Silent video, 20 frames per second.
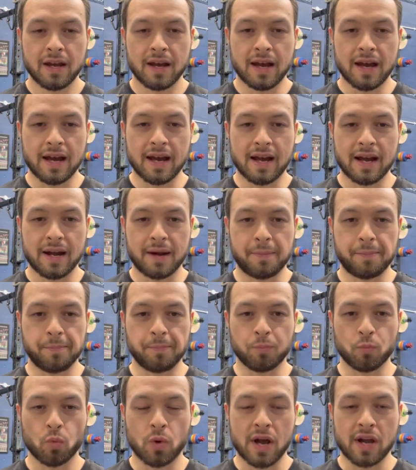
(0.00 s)

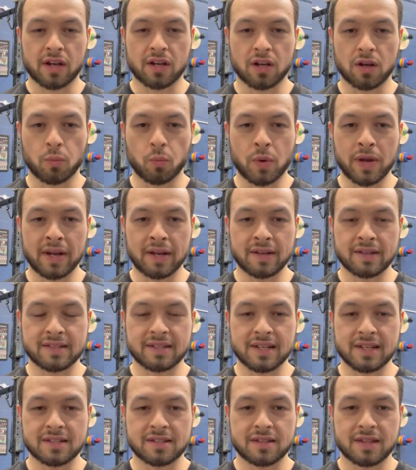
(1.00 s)
working on
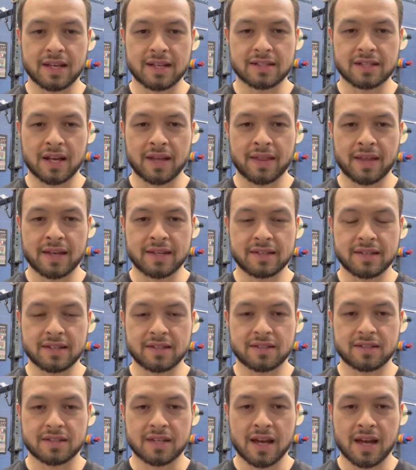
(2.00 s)
weaknesses, things like this.
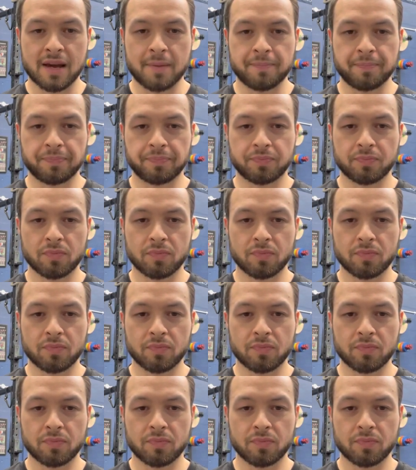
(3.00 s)
It's, I'm